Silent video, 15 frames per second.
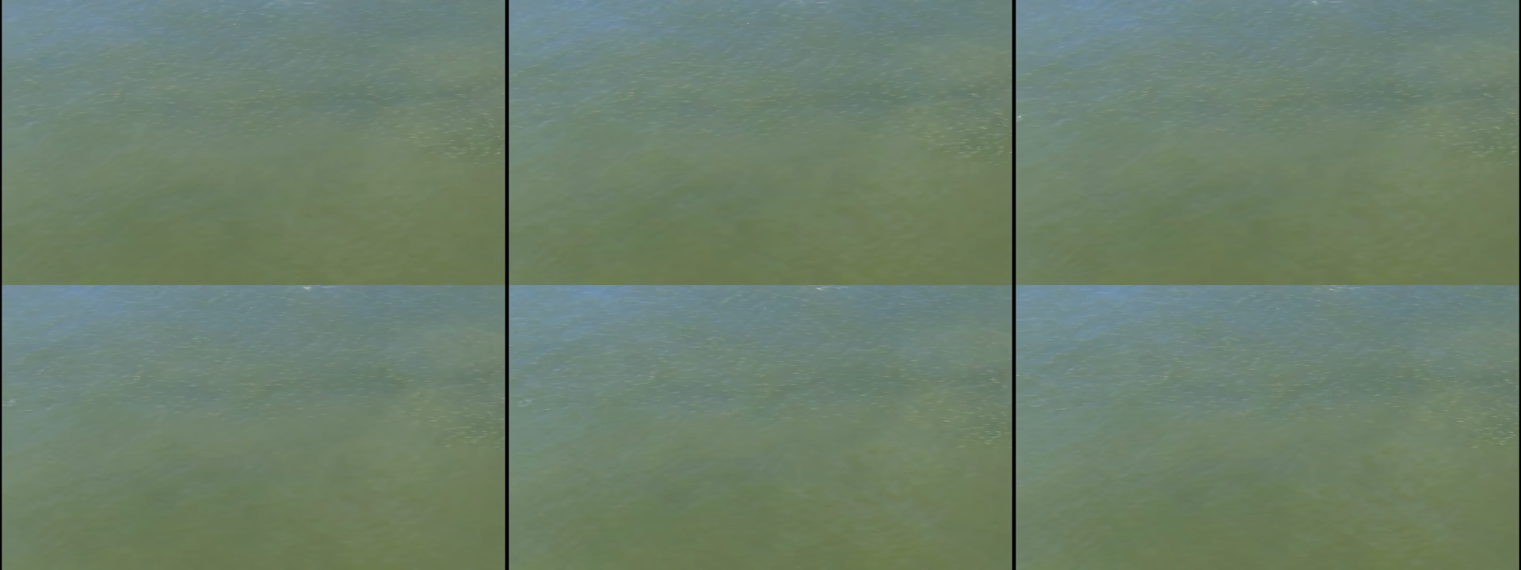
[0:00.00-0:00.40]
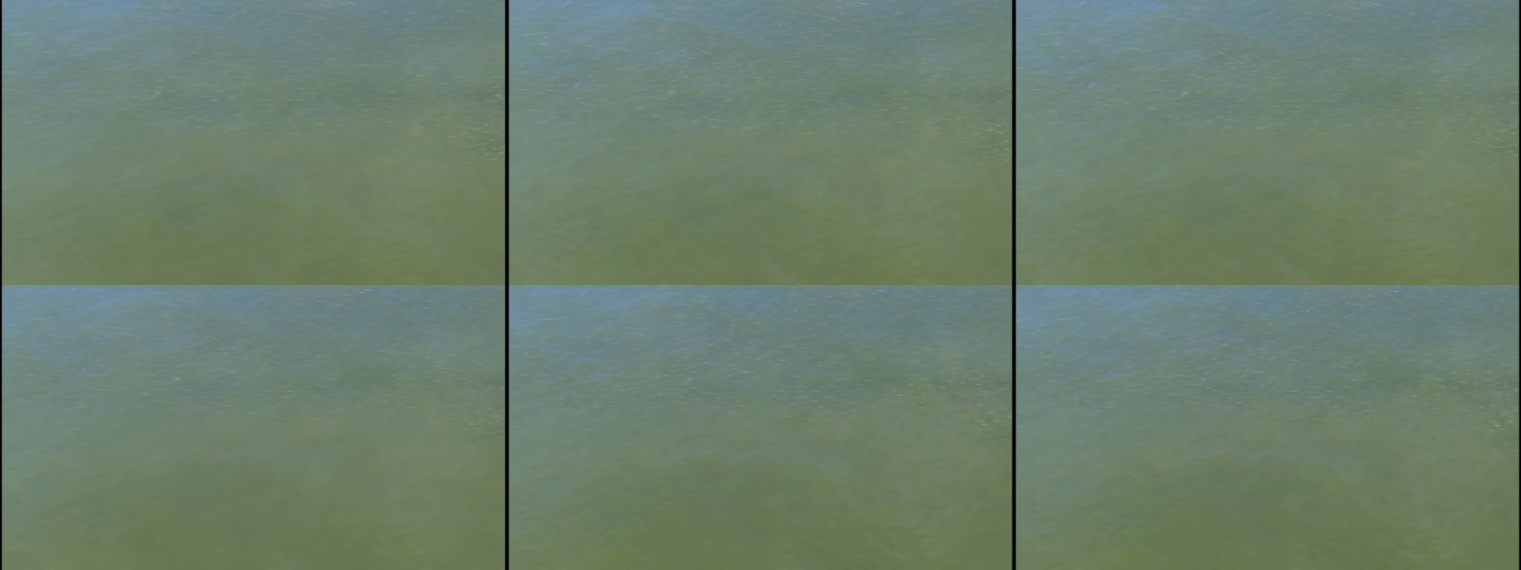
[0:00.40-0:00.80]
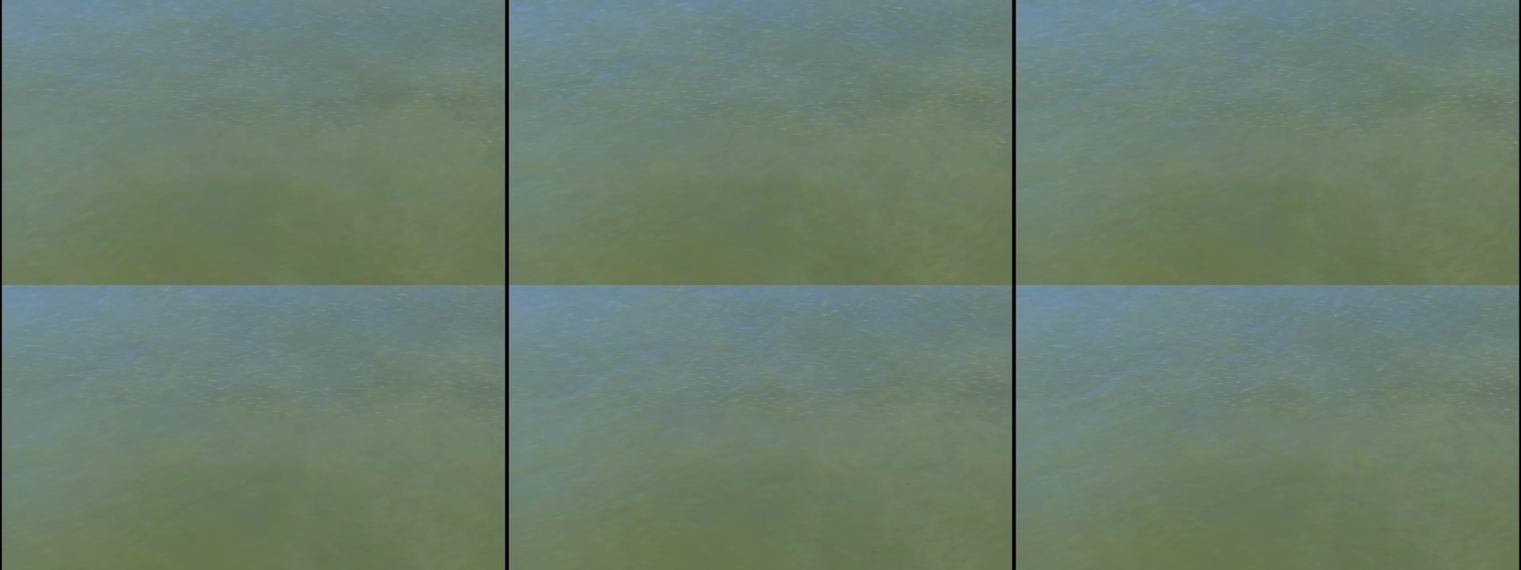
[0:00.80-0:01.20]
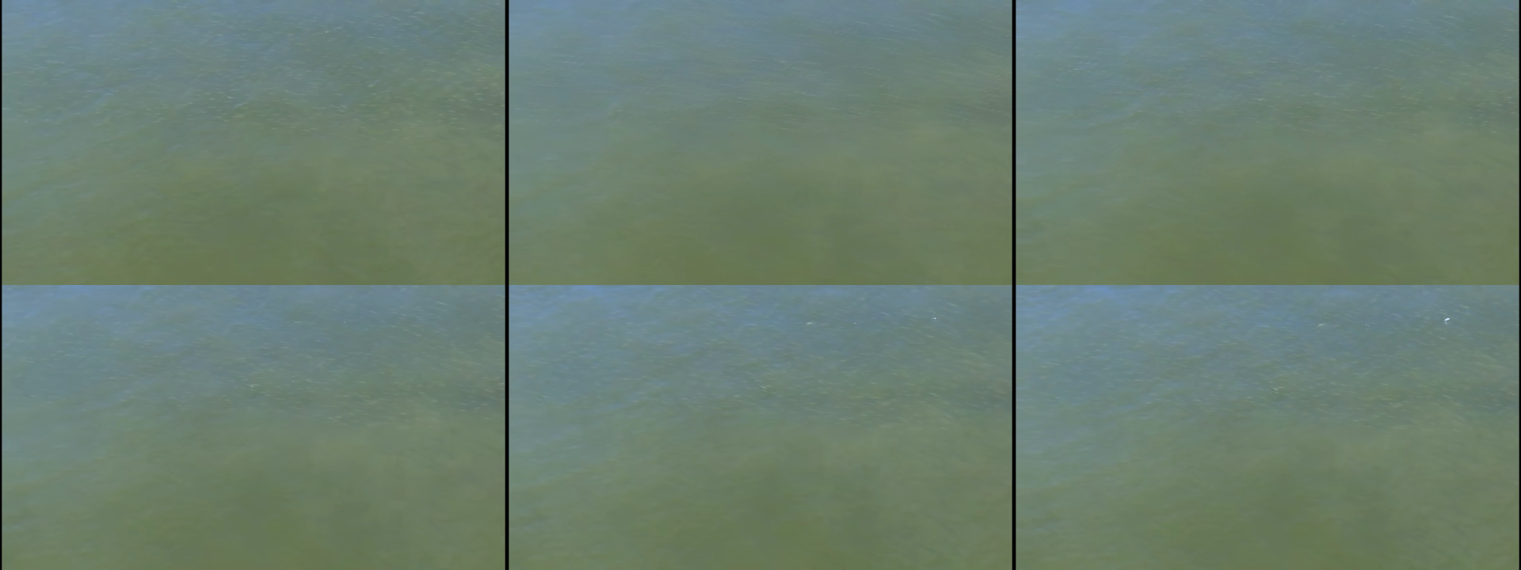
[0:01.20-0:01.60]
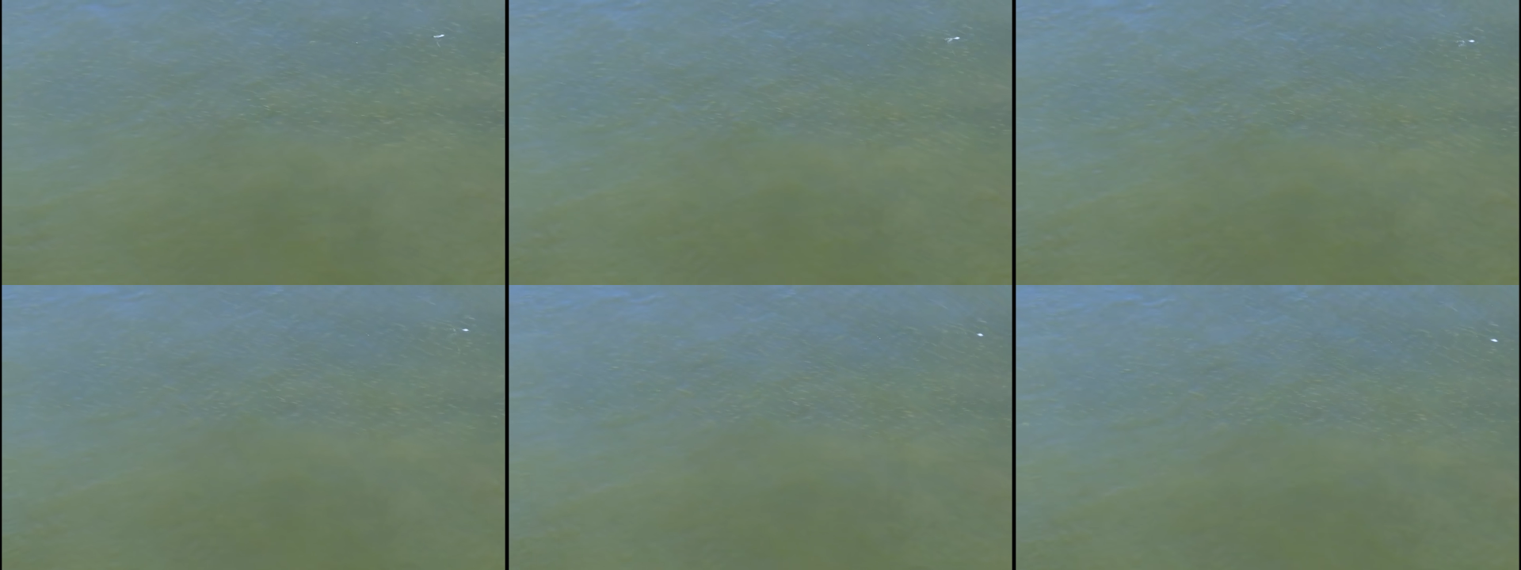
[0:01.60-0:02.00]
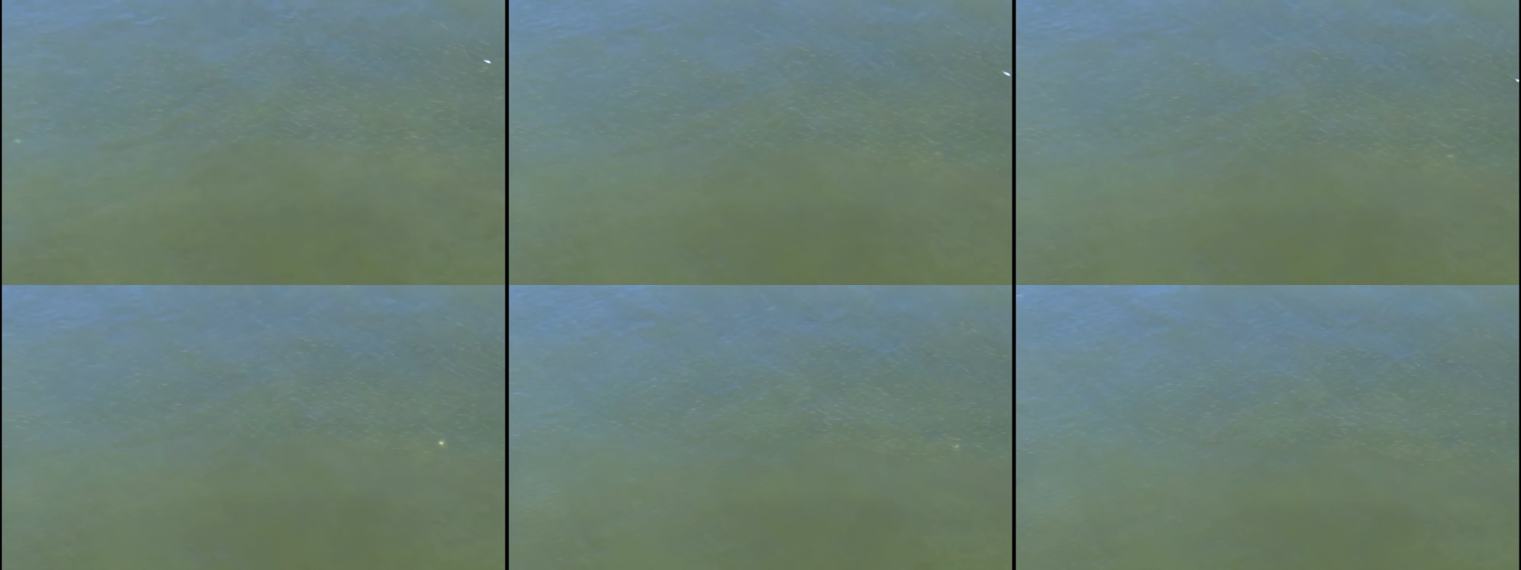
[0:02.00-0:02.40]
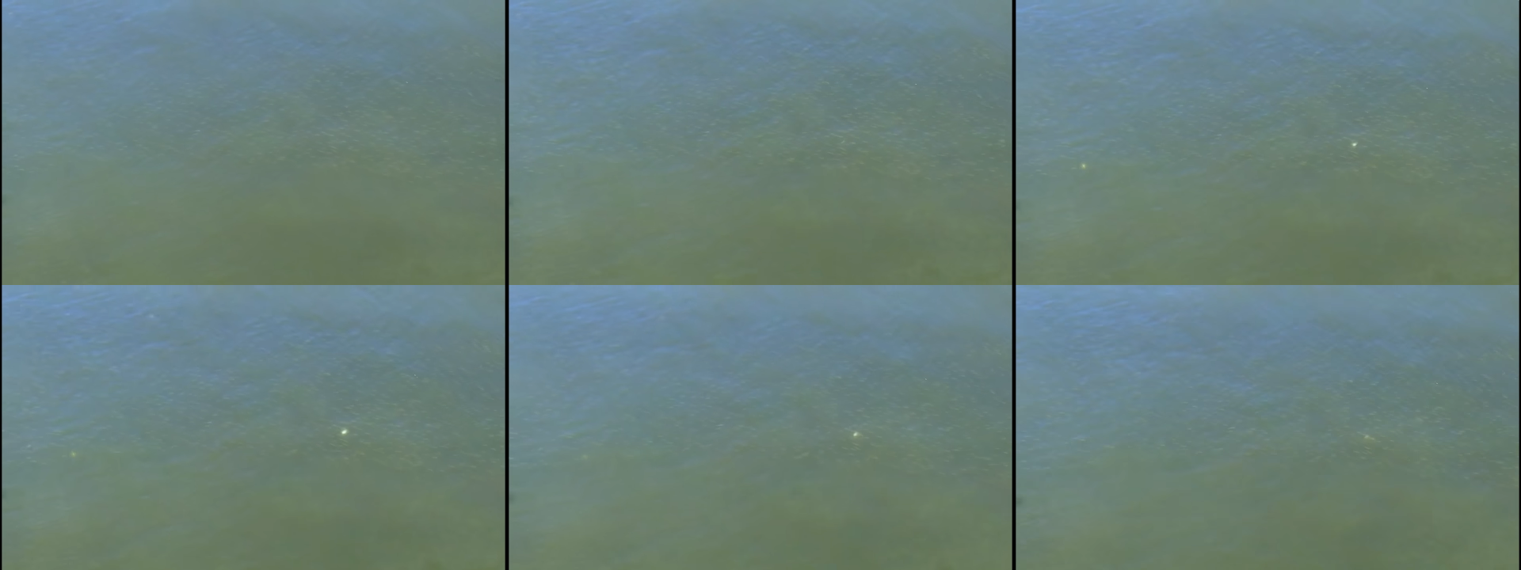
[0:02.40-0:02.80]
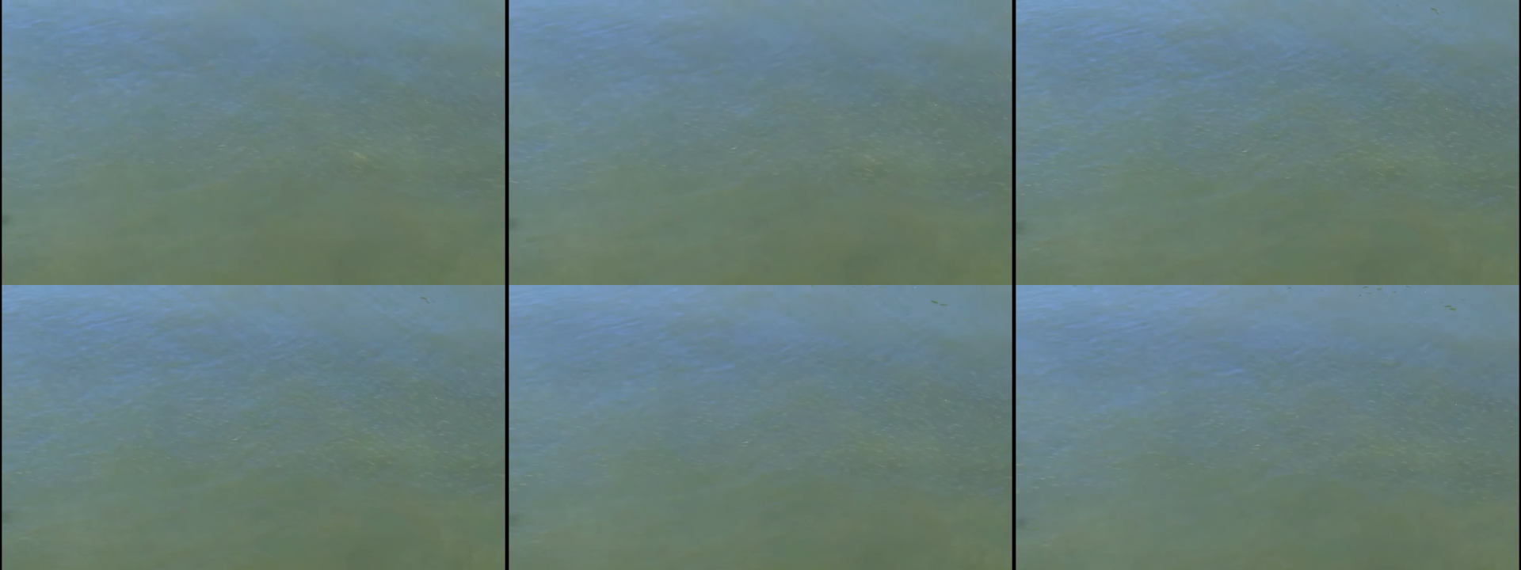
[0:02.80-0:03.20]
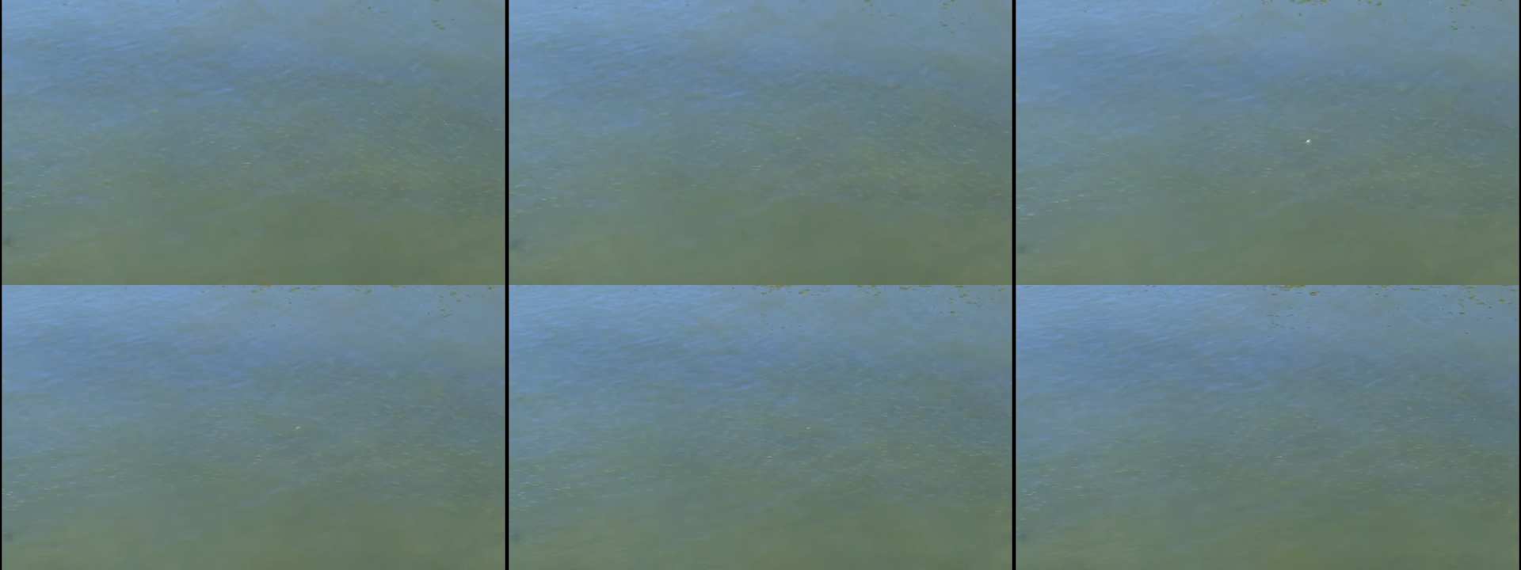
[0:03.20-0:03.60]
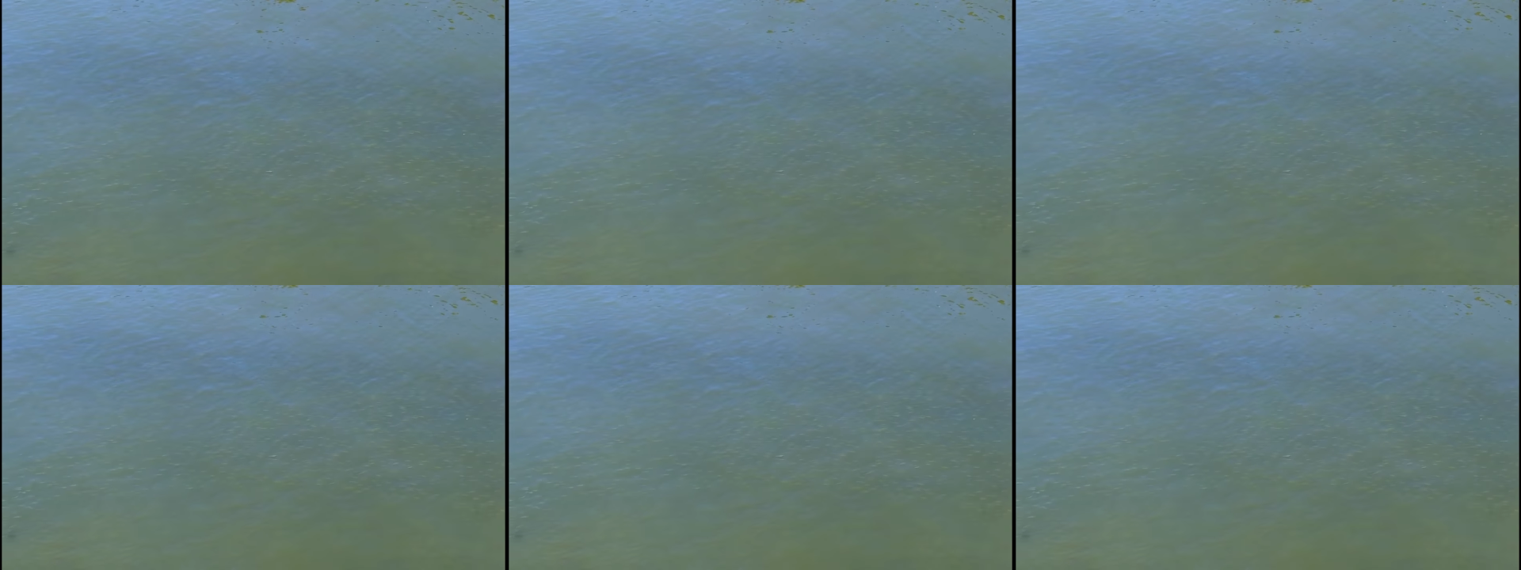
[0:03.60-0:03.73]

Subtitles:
[unreadable: no face in view]